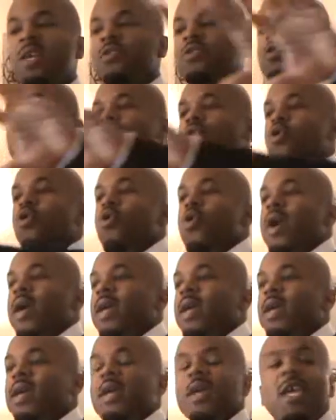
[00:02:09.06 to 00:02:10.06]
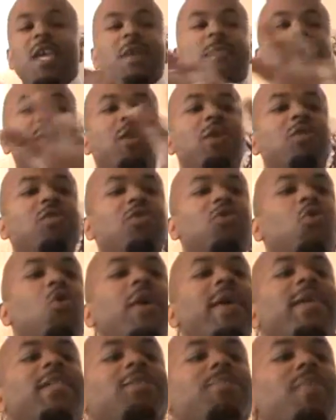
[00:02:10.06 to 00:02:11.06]
Joy, keeping your
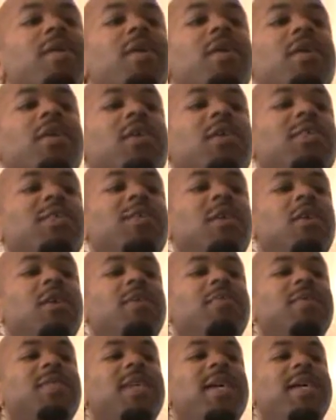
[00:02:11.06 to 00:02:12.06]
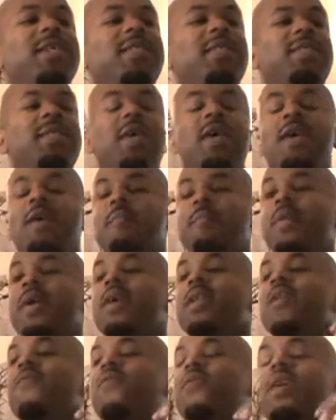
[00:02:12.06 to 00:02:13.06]
joy is bigger than your circumstances.
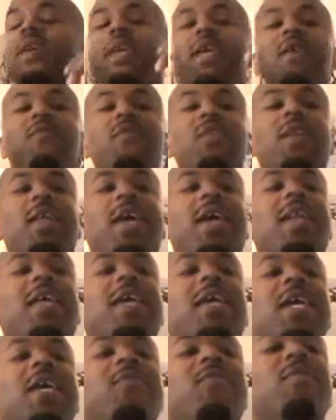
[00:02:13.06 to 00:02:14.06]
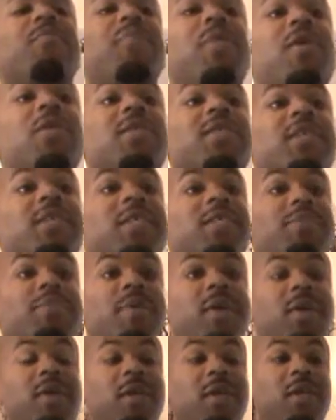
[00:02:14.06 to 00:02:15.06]
Being a forgiving and a giving person is
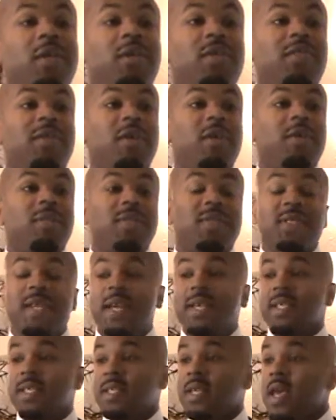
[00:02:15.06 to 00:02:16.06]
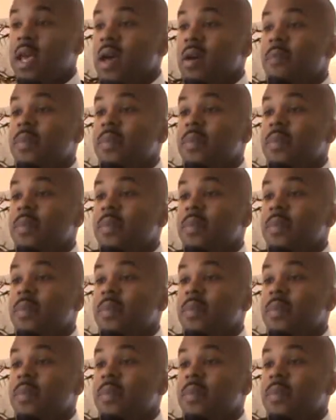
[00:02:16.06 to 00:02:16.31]
bigger than your circumstances.